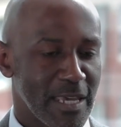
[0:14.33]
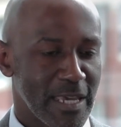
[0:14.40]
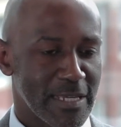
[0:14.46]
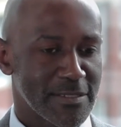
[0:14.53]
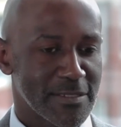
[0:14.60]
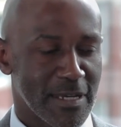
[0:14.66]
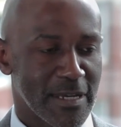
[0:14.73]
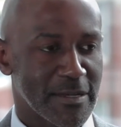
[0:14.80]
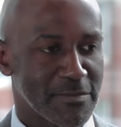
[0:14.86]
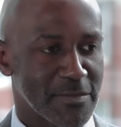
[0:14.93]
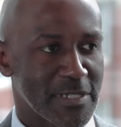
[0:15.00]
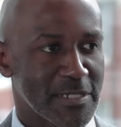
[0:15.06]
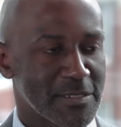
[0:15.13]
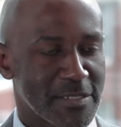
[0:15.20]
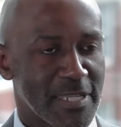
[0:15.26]
and
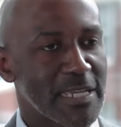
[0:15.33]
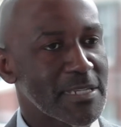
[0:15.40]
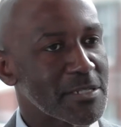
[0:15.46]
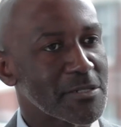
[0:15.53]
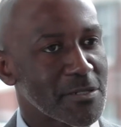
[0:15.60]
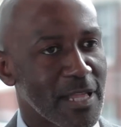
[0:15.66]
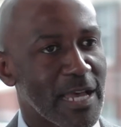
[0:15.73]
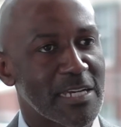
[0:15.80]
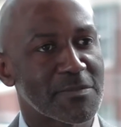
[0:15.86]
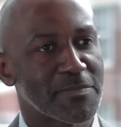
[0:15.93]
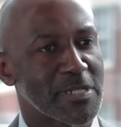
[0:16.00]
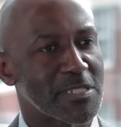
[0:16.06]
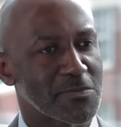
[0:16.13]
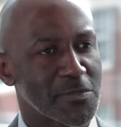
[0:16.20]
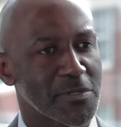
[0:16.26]
um, the technical
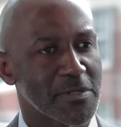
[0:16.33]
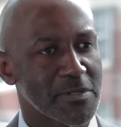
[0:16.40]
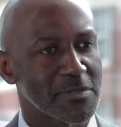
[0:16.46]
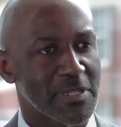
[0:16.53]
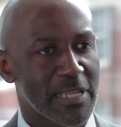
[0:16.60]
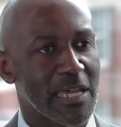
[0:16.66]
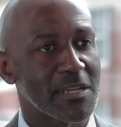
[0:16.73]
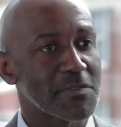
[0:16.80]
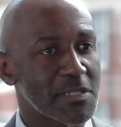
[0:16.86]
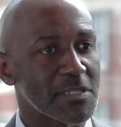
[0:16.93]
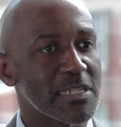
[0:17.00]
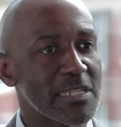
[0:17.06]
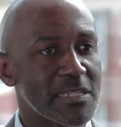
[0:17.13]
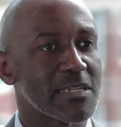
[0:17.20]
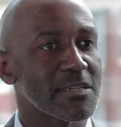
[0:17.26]
aspects were kind of the
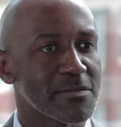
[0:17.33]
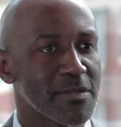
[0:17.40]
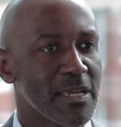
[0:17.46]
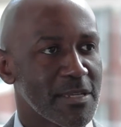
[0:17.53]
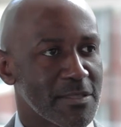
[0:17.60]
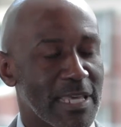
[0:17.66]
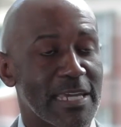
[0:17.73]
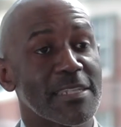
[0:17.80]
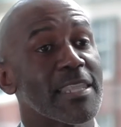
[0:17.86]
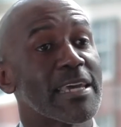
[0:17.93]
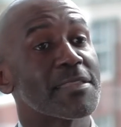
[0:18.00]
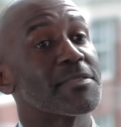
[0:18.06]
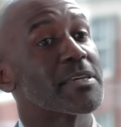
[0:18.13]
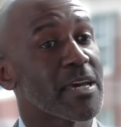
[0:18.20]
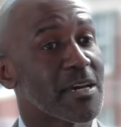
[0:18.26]
leading, that
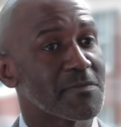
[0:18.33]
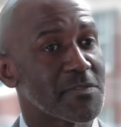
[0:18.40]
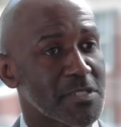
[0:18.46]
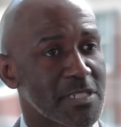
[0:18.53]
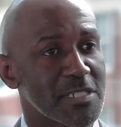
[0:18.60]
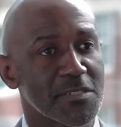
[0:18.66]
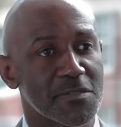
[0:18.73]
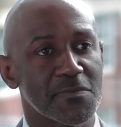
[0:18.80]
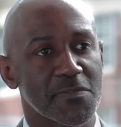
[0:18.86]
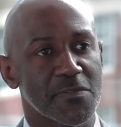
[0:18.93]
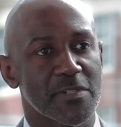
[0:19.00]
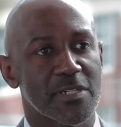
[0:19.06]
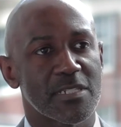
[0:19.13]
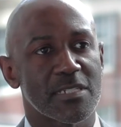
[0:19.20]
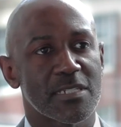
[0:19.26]
led the conversation
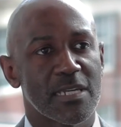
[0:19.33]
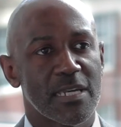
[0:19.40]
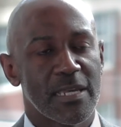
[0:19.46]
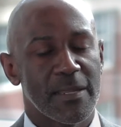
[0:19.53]
for us.